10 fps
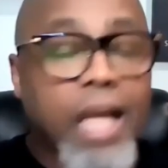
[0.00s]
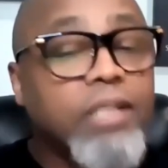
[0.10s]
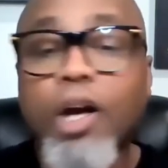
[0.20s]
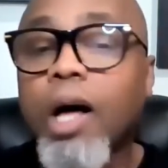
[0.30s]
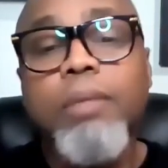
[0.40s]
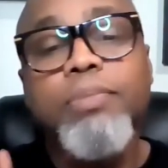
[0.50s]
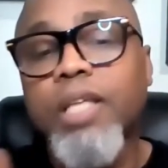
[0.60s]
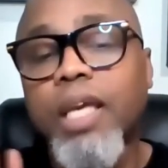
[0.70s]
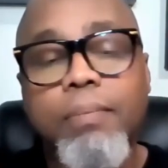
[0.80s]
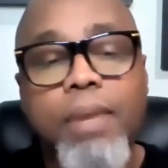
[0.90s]
That's all I'm
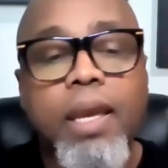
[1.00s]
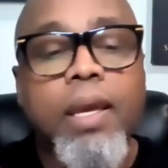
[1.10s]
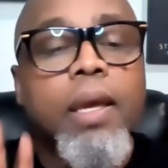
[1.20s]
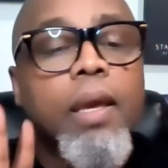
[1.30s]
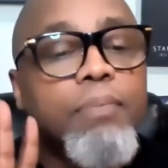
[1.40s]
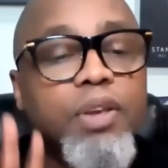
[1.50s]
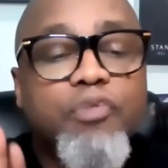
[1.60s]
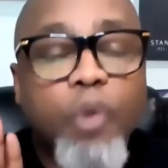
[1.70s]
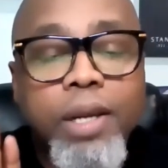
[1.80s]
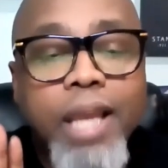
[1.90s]
saying, man.
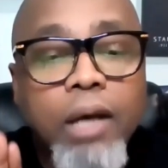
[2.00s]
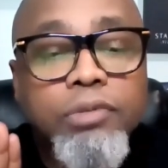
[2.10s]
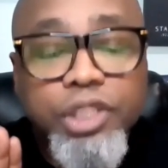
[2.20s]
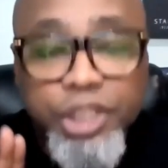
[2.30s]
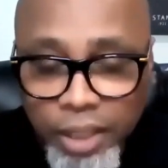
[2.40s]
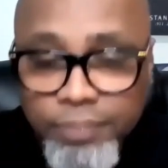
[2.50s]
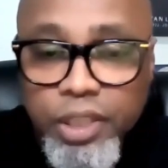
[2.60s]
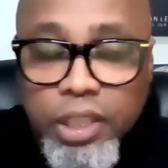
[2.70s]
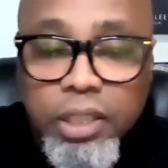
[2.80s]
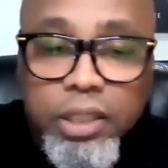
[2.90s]
Before y'all
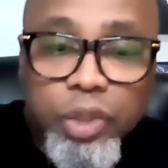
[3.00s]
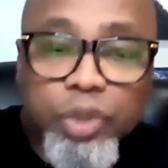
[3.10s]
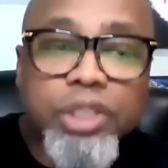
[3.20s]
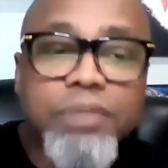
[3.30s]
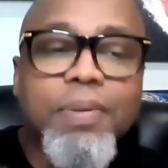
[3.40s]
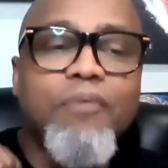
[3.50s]
jump to conclusions,